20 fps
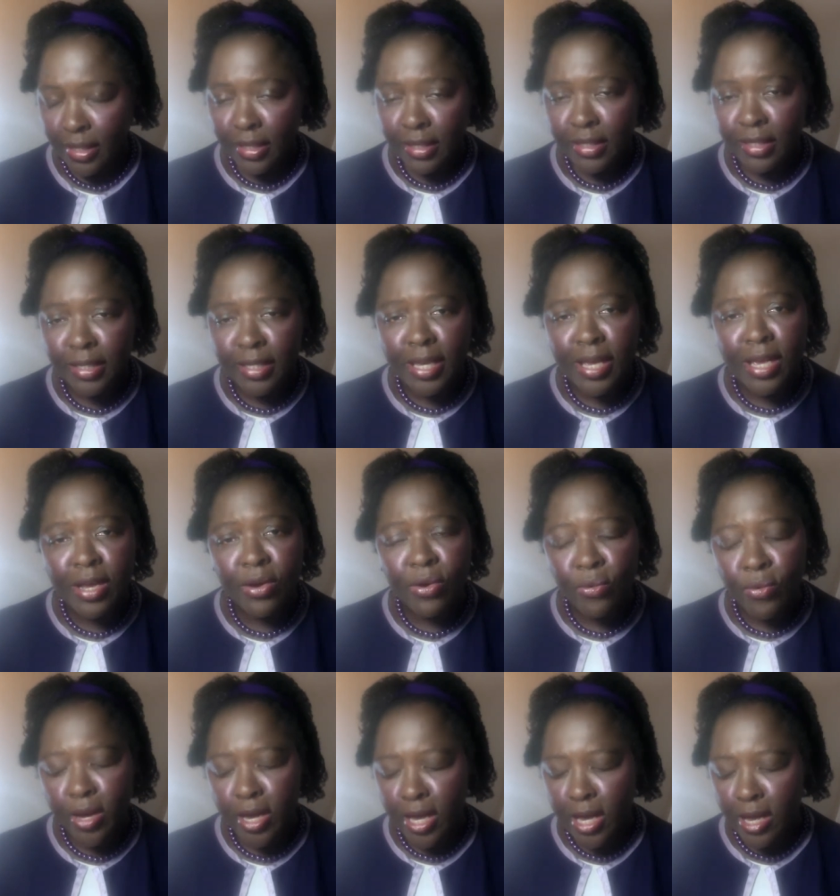Stay
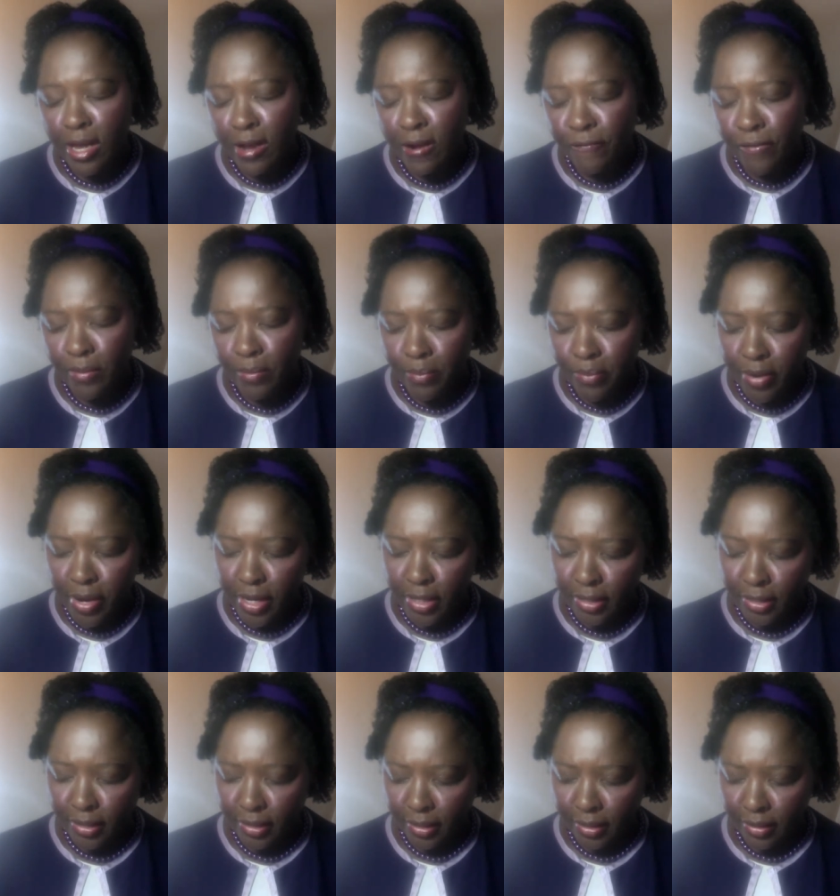away from
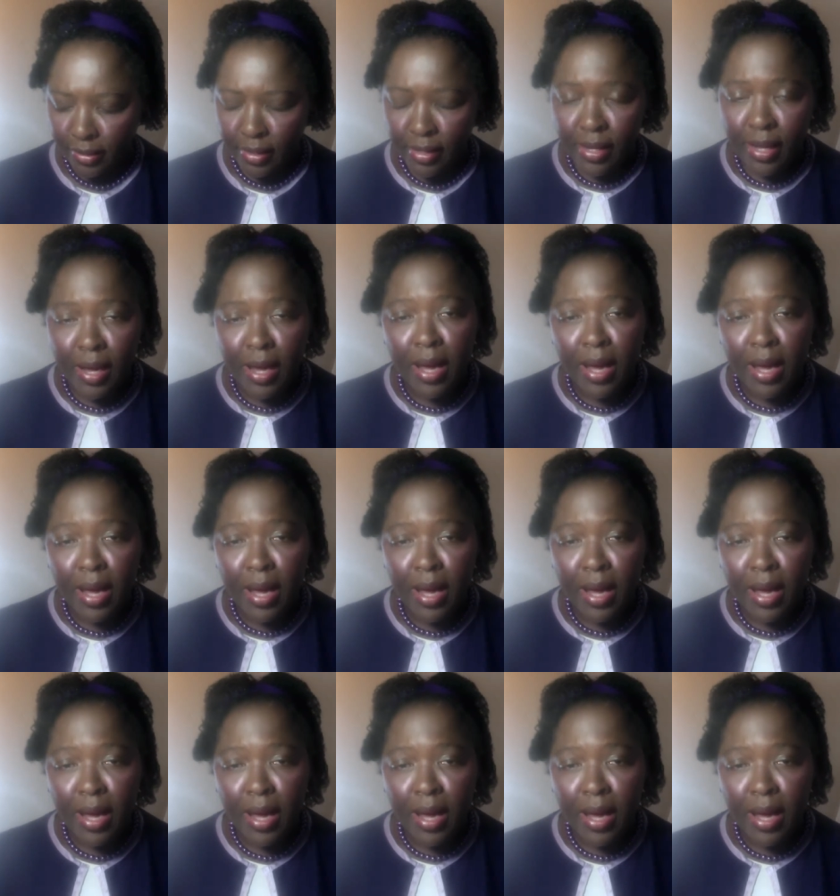prison.